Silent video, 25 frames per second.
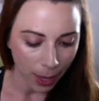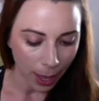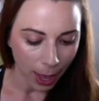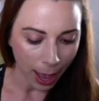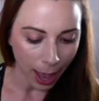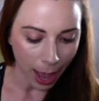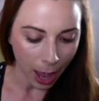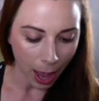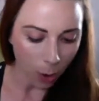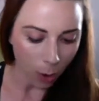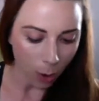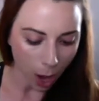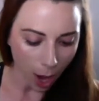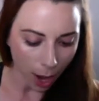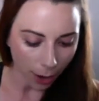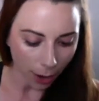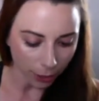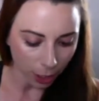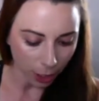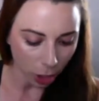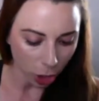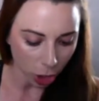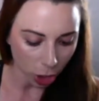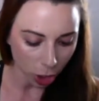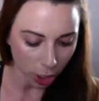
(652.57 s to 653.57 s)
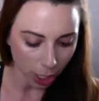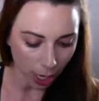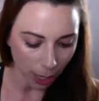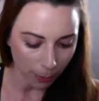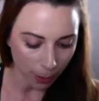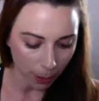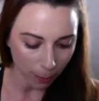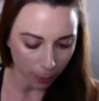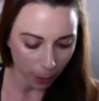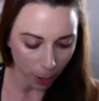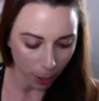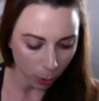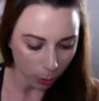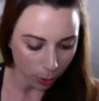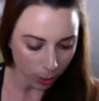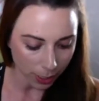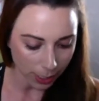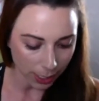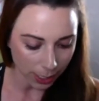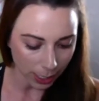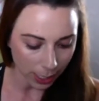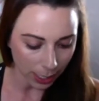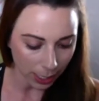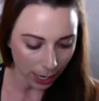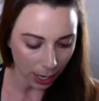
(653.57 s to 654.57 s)
How often should I be
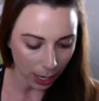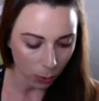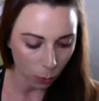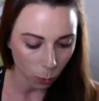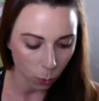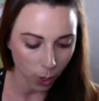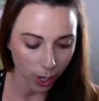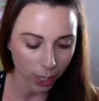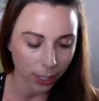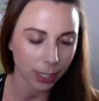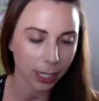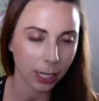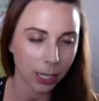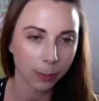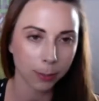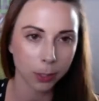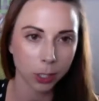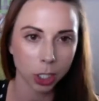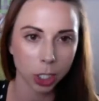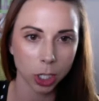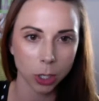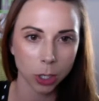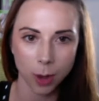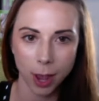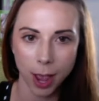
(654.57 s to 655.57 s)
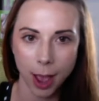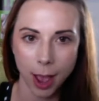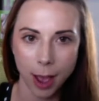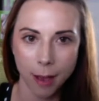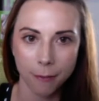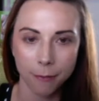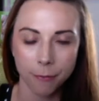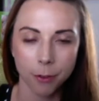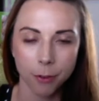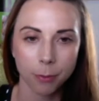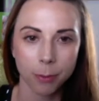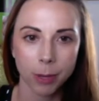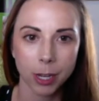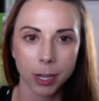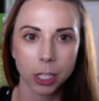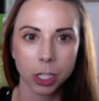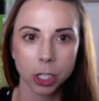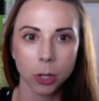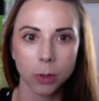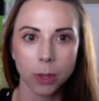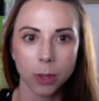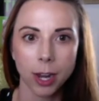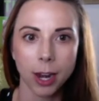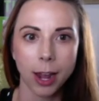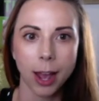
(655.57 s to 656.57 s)
posting, and what tips do you have for me
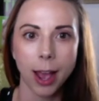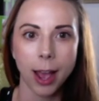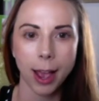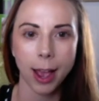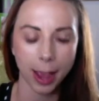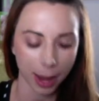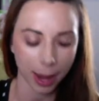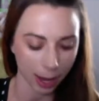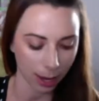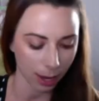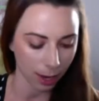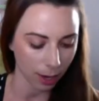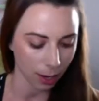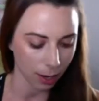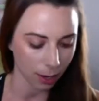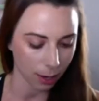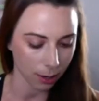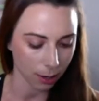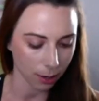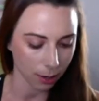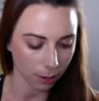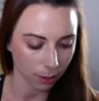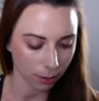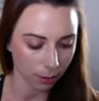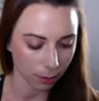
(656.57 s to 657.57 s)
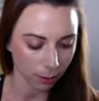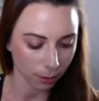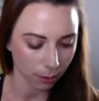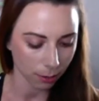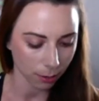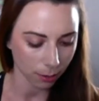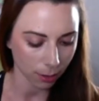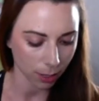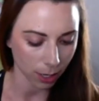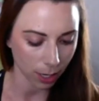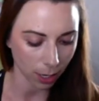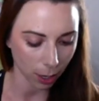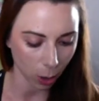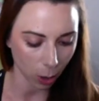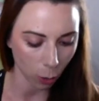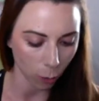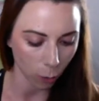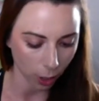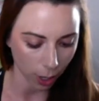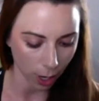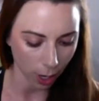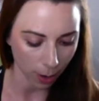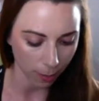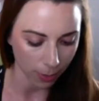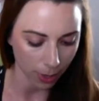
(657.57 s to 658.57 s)
so that I can
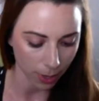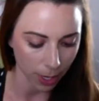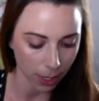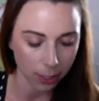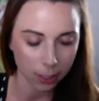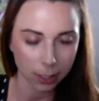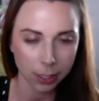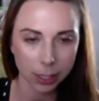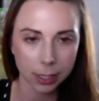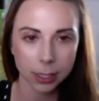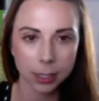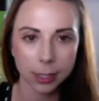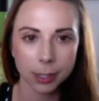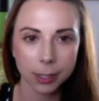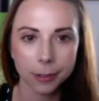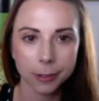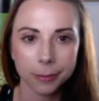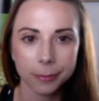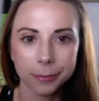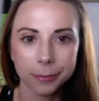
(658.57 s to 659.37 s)
overcome this?